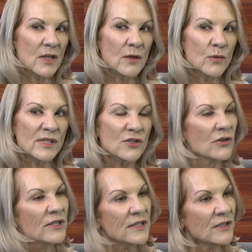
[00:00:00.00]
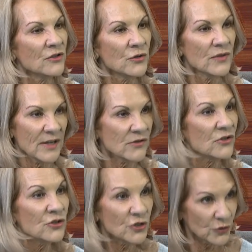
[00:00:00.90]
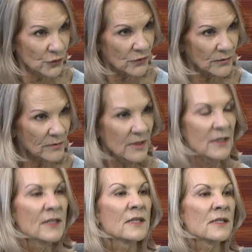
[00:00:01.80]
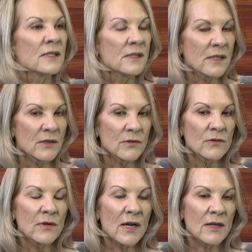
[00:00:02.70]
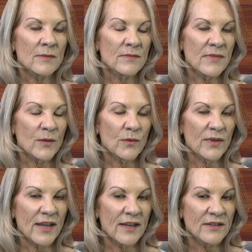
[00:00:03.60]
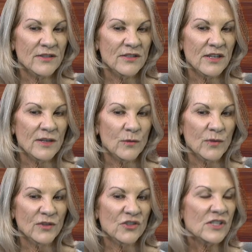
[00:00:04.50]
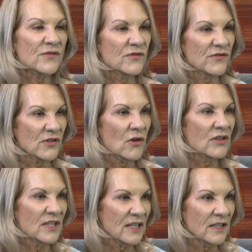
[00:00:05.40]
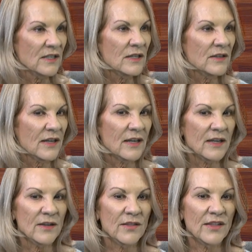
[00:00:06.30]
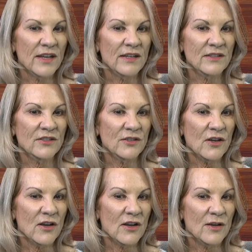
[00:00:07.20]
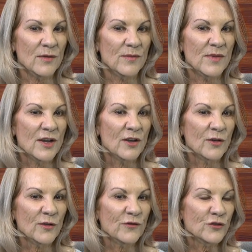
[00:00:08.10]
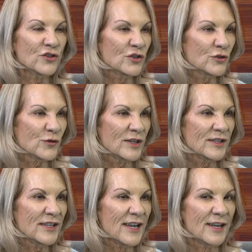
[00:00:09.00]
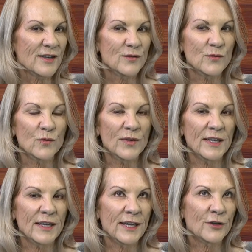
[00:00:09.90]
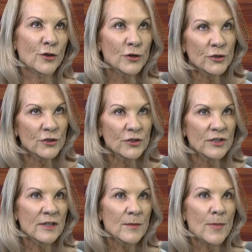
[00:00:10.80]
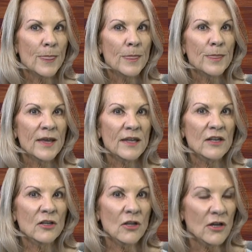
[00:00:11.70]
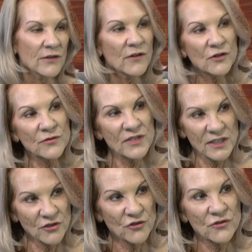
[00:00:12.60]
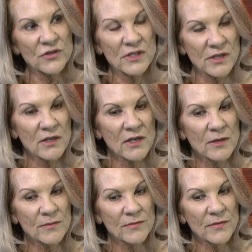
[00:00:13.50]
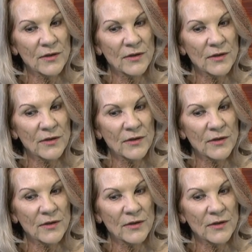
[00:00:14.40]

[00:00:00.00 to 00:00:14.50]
we started in 2002. Okay. So um, and uh, we just saw a need uh, that um, for children, and we had heard that a lot of our teachers um,